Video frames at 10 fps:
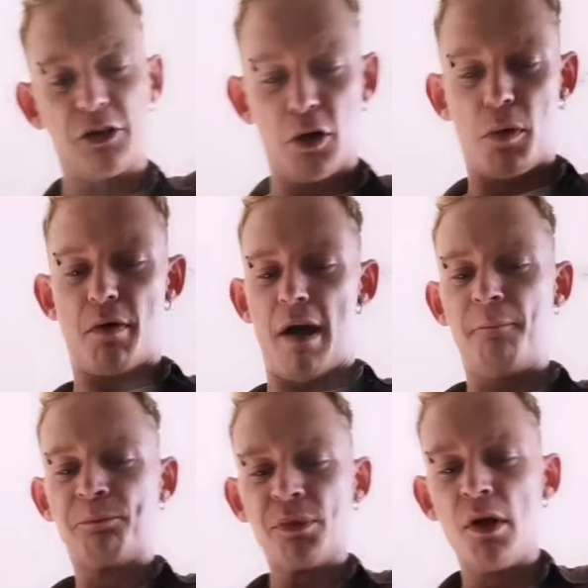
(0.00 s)
in it, don't
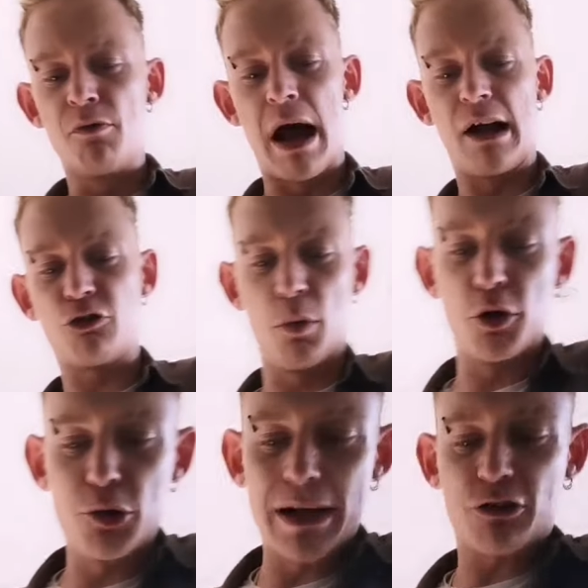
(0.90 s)
worry. Right, so
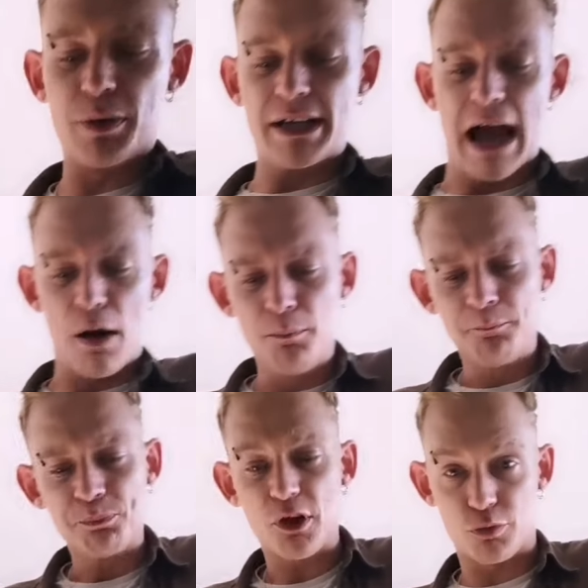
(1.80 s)
what we're going to add to it
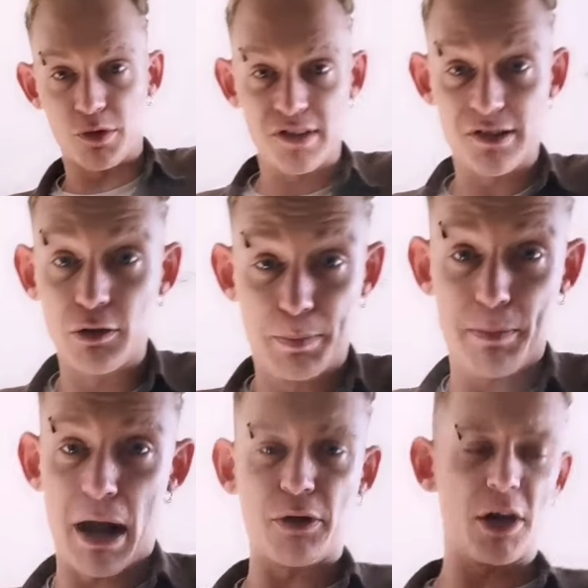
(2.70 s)
now, is we're going to still
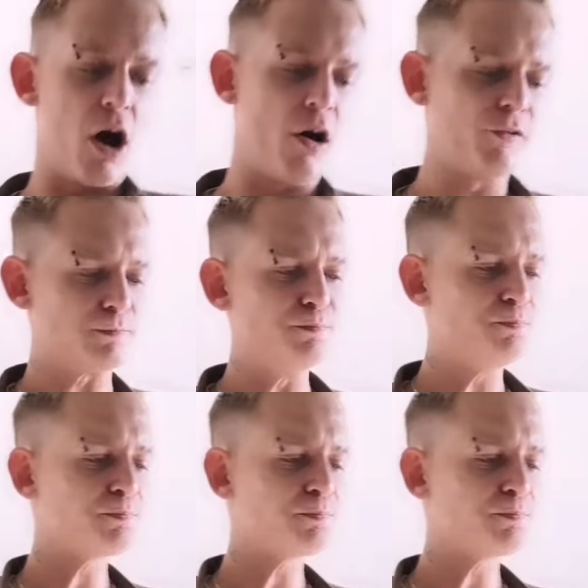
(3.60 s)
be browning it off.